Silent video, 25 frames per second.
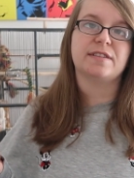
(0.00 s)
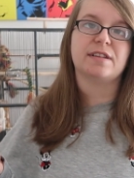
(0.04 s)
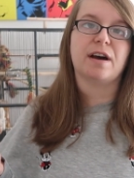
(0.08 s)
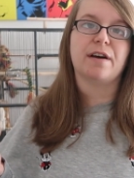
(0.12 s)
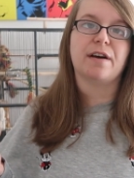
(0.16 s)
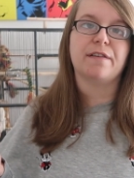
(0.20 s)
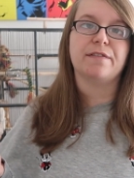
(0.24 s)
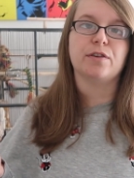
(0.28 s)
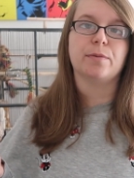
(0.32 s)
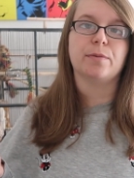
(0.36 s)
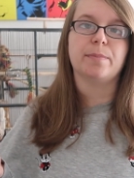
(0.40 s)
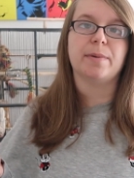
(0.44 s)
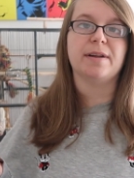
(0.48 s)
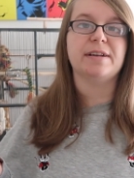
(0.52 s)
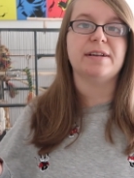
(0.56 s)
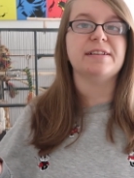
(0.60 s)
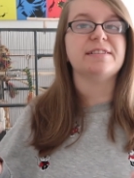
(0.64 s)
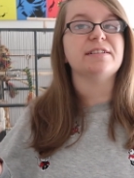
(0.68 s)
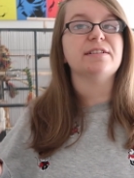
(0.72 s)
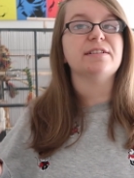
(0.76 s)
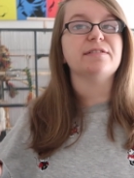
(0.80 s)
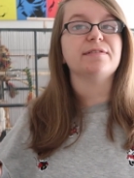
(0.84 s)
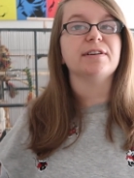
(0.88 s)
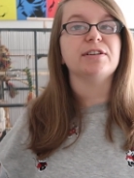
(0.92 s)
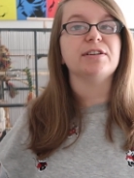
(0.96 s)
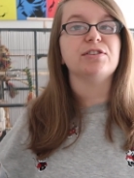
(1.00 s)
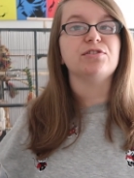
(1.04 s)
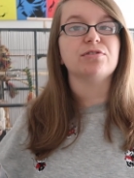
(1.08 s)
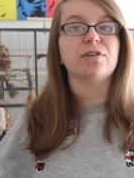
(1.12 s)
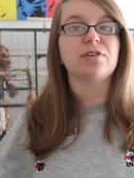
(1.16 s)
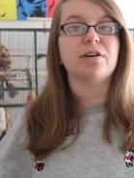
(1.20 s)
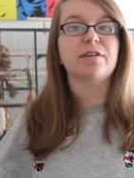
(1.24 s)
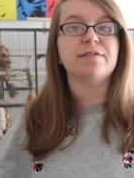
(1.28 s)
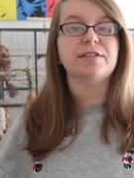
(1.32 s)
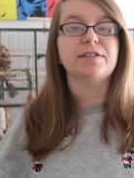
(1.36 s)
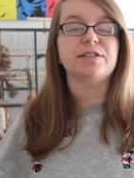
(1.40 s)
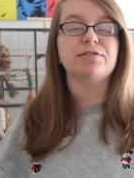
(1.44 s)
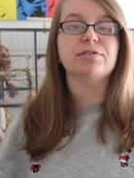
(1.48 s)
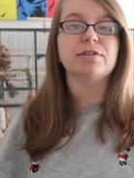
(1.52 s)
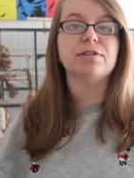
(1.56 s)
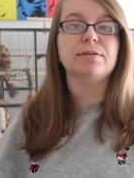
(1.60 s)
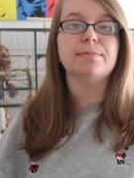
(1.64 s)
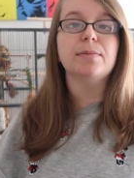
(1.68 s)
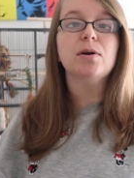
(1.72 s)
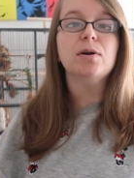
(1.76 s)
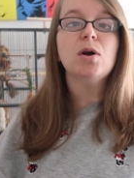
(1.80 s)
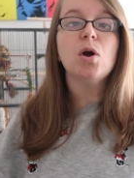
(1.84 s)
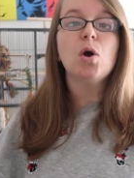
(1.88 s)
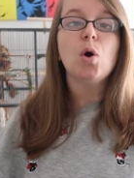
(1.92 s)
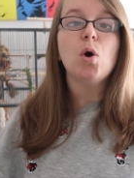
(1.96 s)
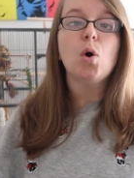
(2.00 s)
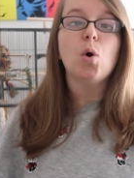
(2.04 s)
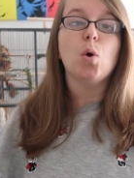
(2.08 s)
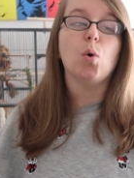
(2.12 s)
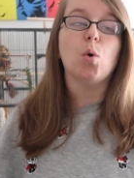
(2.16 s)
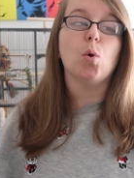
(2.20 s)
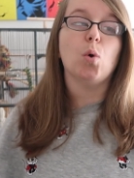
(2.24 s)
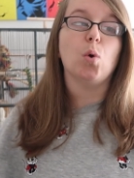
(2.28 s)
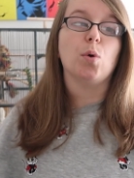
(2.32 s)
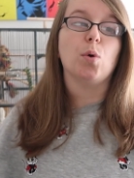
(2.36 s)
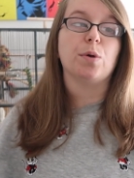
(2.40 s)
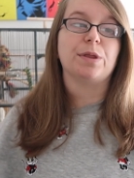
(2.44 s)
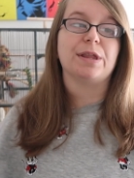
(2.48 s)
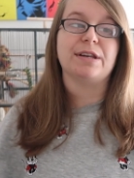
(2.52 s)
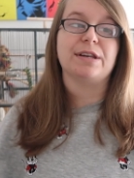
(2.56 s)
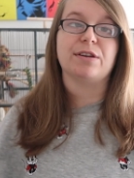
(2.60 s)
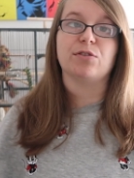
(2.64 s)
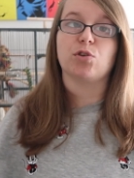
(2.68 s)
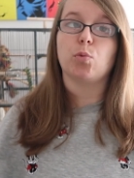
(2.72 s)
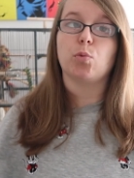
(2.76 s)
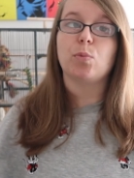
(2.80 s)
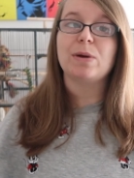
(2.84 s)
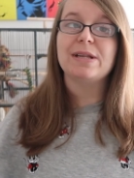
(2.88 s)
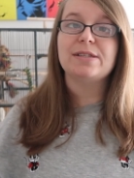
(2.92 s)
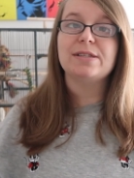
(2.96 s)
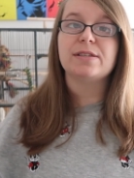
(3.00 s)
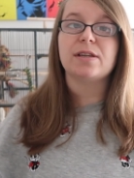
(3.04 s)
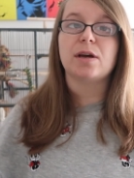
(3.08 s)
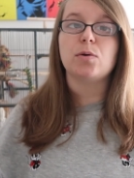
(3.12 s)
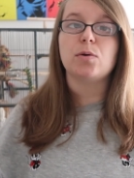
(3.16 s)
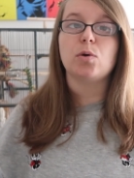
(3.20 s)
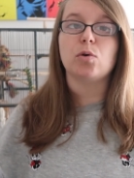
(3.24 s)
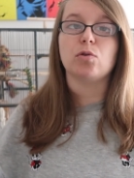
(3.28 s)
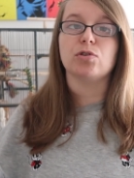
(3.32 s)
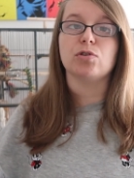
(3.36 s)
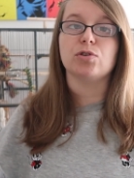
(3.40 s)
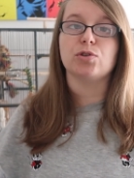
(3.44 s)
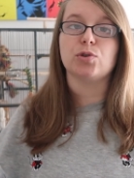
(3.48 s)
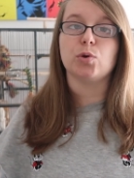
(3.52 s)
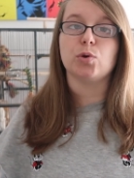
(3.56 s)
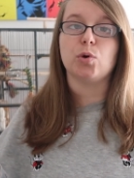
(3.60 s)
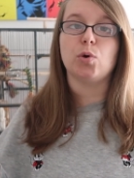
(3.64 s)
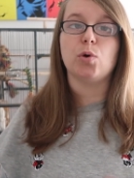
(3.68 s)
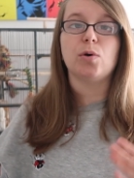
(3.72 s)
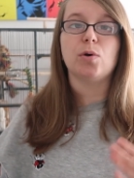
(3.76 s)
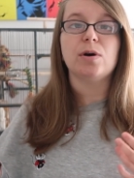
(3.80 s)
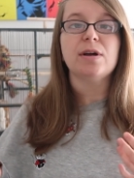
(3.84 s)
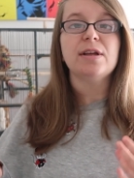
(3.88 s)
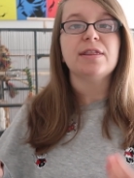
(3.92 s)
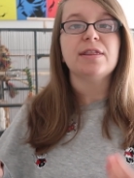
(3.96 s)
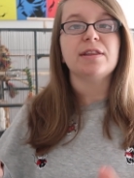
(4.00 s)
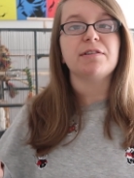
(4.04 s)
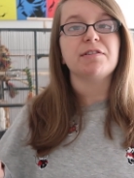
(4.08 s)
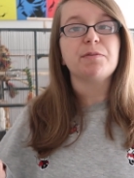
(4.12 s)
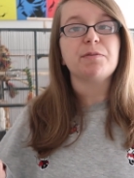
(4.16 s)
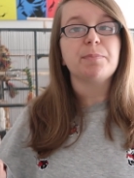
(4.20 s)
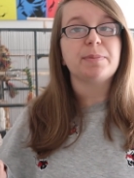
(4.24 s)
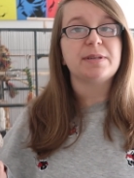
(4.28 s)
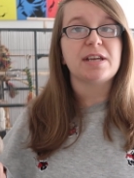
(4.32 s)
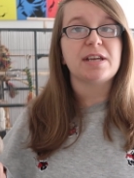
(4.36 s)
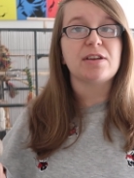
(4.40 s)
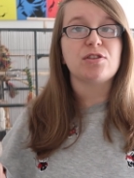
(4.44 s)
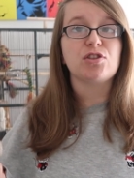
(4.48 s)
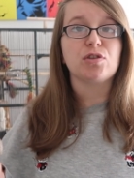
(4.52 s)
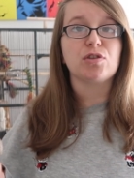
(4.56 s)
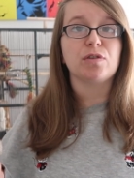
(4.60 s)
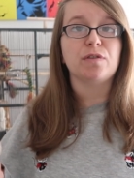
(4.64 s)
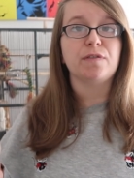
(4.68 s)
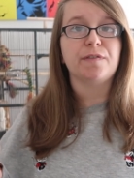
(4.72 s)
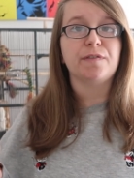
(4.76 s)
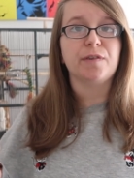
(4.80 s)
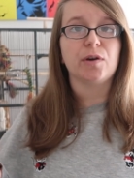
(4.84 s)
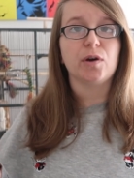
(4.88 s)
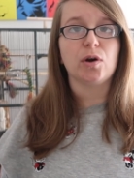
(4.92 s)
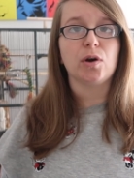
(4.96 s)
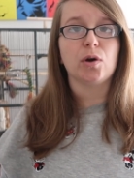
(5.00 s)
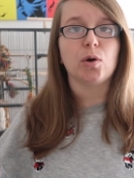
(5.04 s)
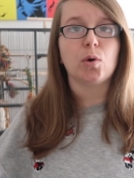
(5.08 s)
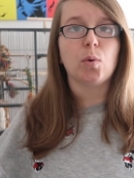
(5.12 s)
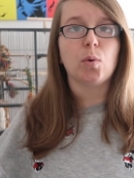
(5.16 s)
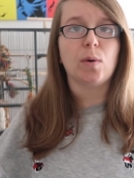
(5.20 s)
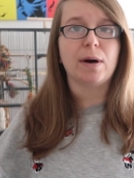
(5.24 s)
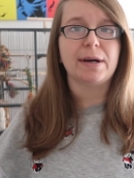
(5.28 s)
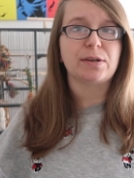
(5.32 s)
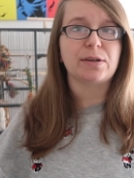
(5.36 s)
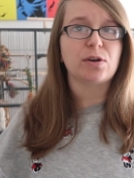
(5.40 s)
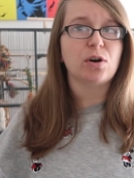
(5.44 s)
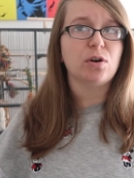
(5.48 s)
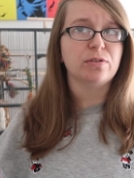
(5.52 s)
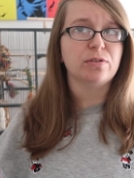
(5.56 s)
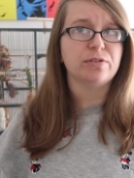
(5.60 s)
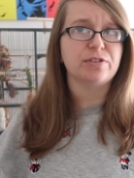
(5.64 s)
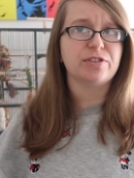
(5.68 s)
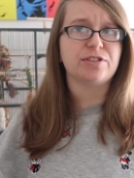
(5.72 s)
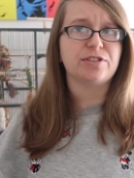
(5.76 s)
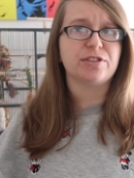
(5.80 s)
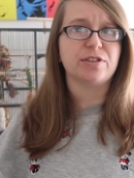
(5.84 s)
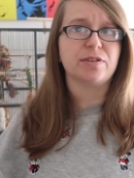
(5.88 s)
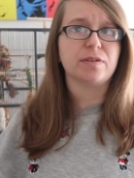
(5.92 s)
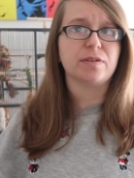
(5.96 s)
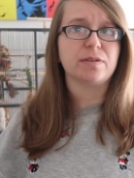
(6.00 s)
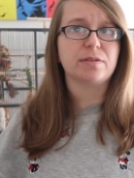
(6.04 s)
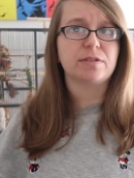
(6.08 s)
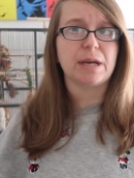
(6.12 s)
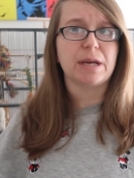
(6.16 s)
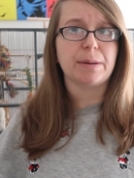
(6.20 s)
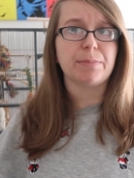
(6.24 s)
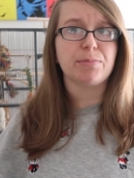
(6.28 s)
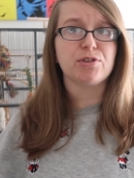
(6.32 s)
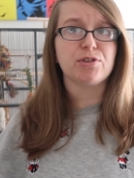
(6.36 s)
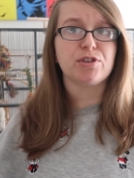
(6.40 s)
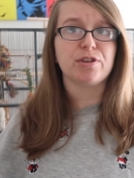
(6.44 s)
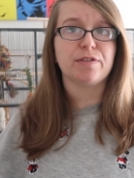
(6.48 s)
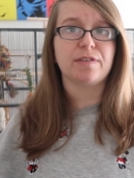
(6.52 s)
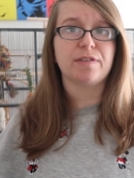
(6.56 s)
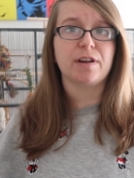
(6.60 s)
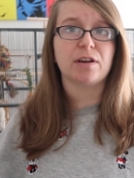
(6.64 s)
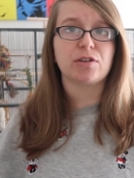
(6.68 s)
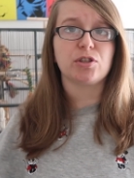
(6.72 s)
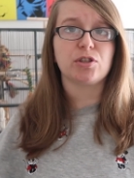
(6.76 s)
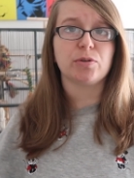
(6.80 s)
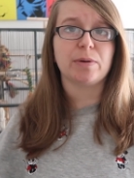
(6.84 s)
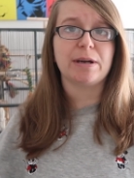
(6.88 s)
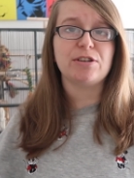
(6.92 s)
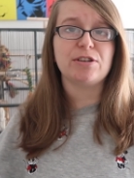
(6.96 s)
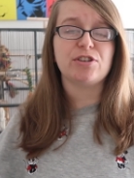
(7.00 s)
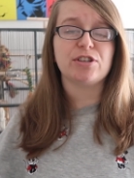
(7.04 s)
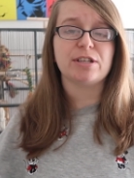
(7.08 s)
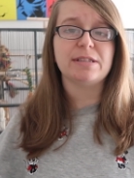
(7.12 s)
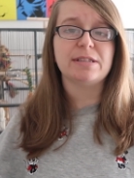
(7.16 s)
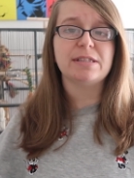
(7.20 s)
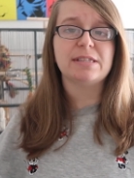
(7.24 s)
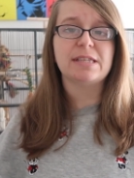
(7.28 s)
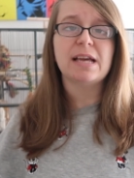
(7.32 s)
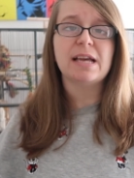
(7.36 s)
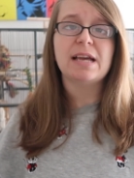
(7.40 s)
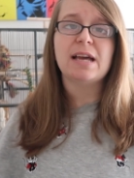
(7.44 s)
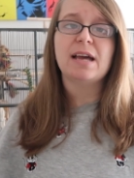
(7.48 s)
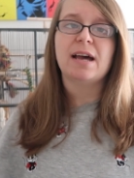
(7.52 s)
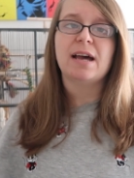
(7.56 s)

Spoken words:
Now, if your bird is in a very drafty room, or they're near a window or a door, there is potential for quite constant temperature fluctuations,